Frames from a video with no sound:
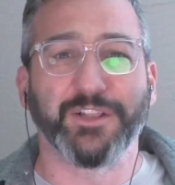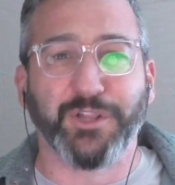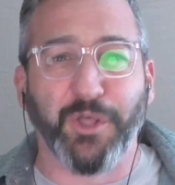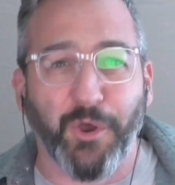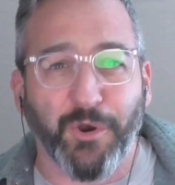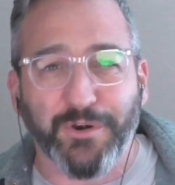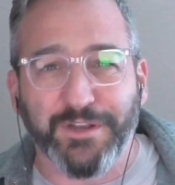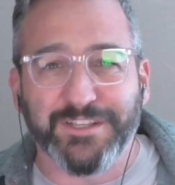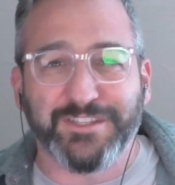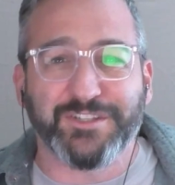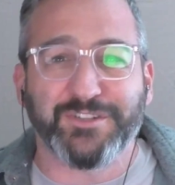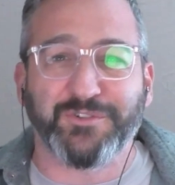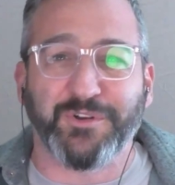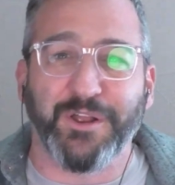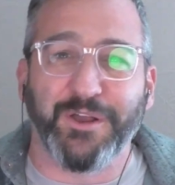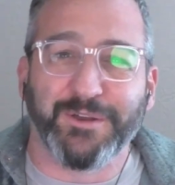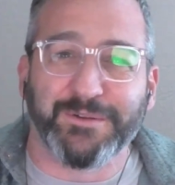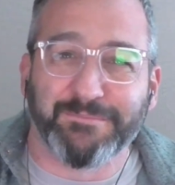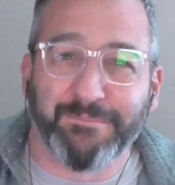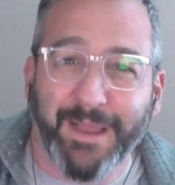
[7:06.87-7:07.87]
Laurie
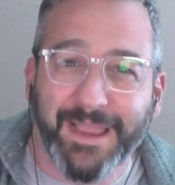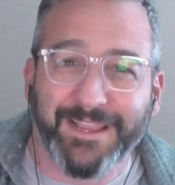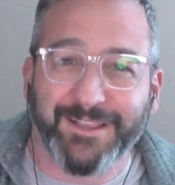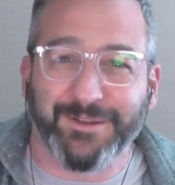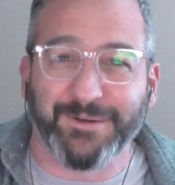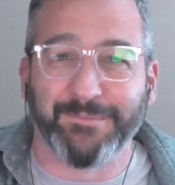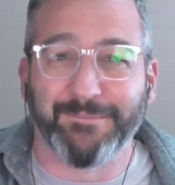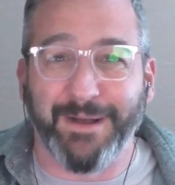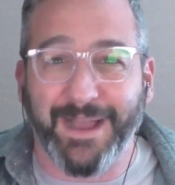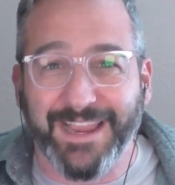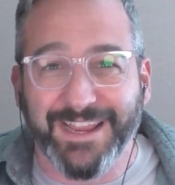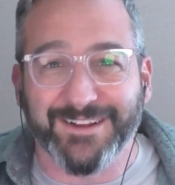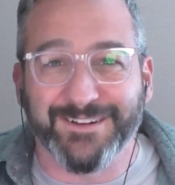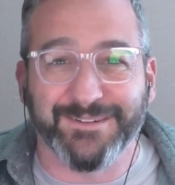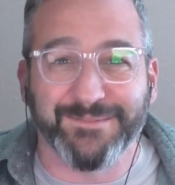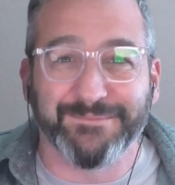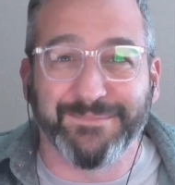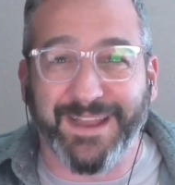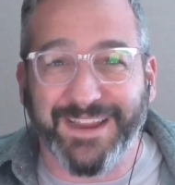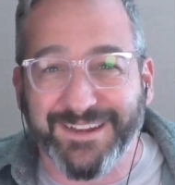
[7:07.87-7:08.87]
Strode Michael
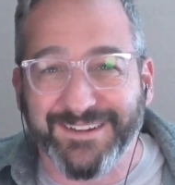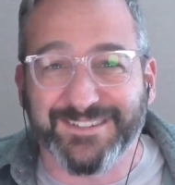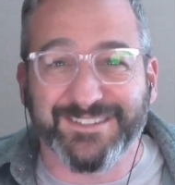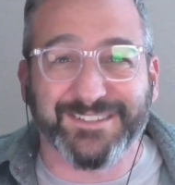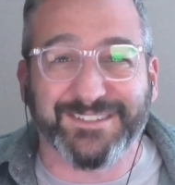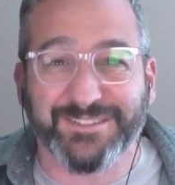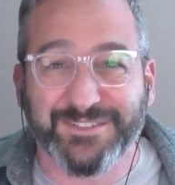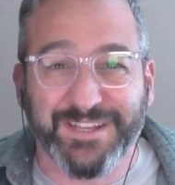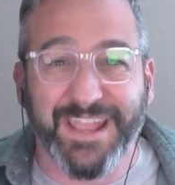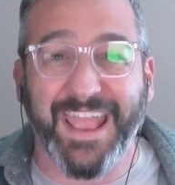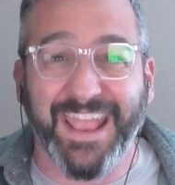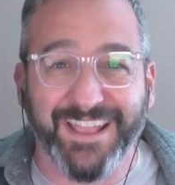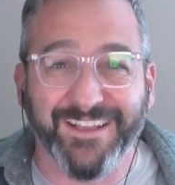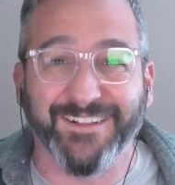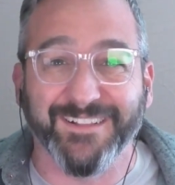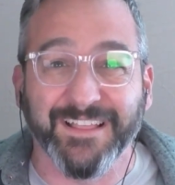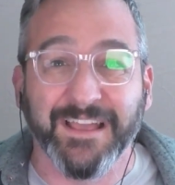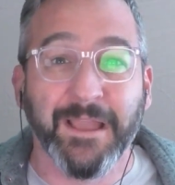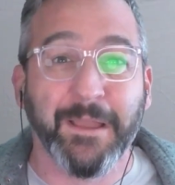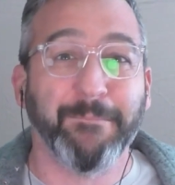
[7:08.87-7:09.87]
Myers
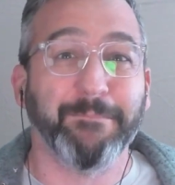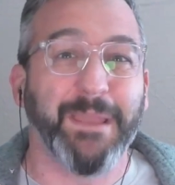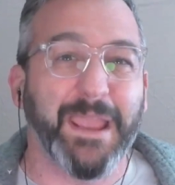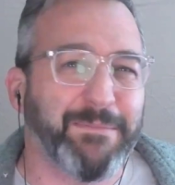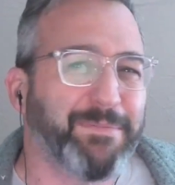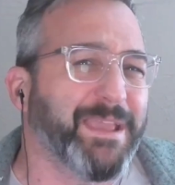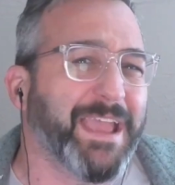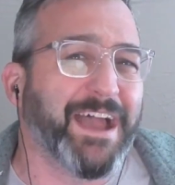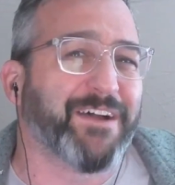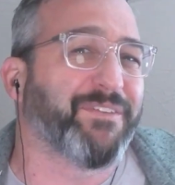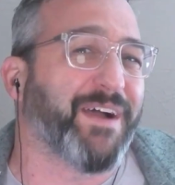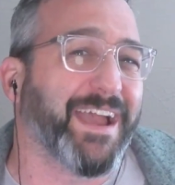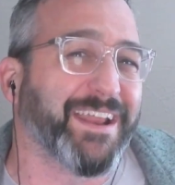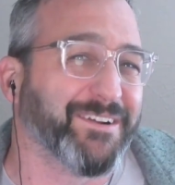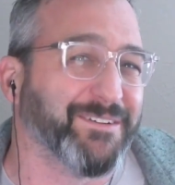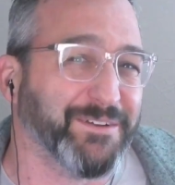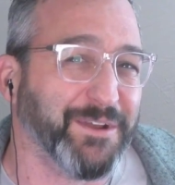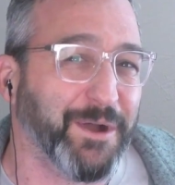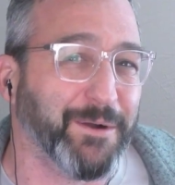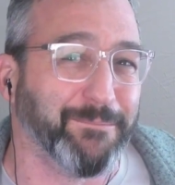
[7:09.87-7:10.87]
tale, maybe have
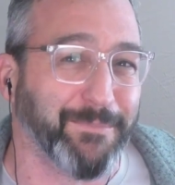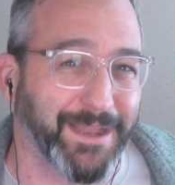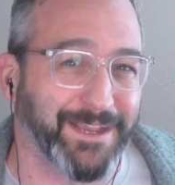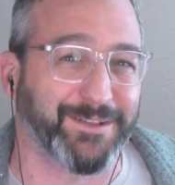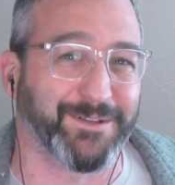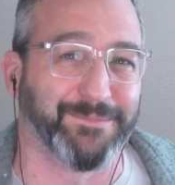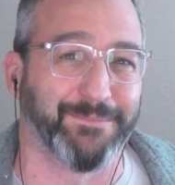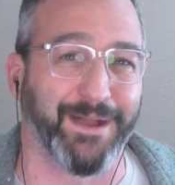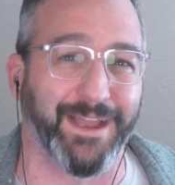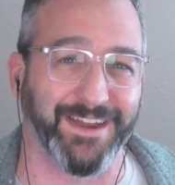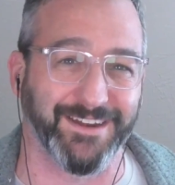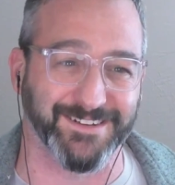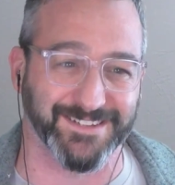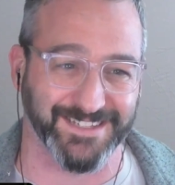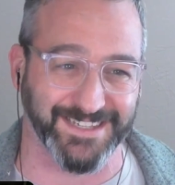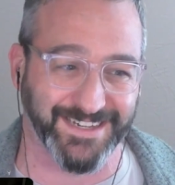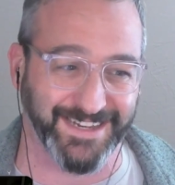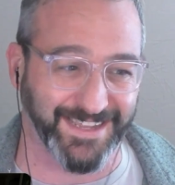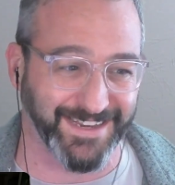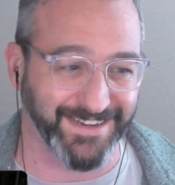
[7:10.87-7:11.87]
Michael
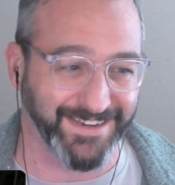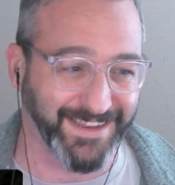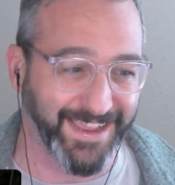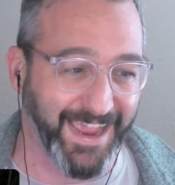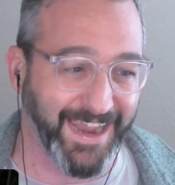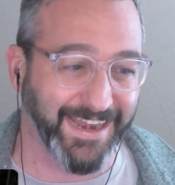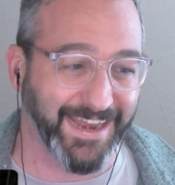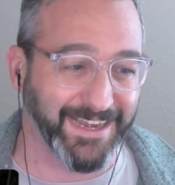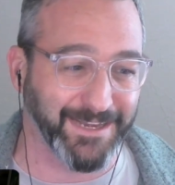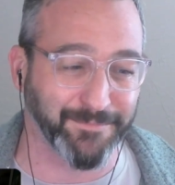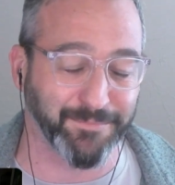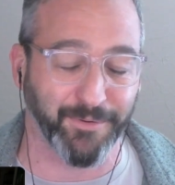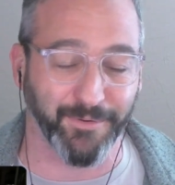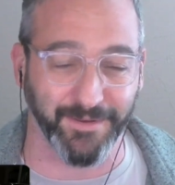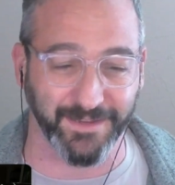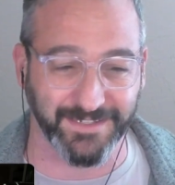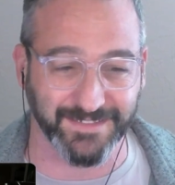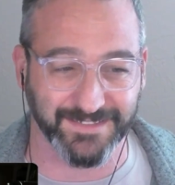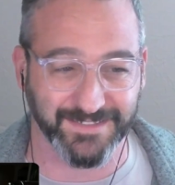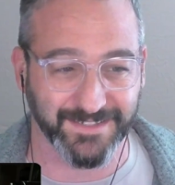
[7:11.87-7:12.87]
Myers in it at any
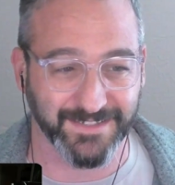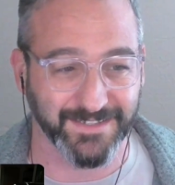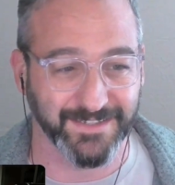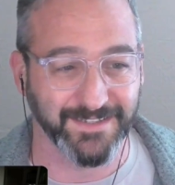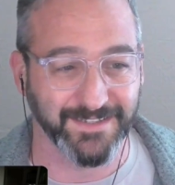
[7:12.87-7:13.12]
point.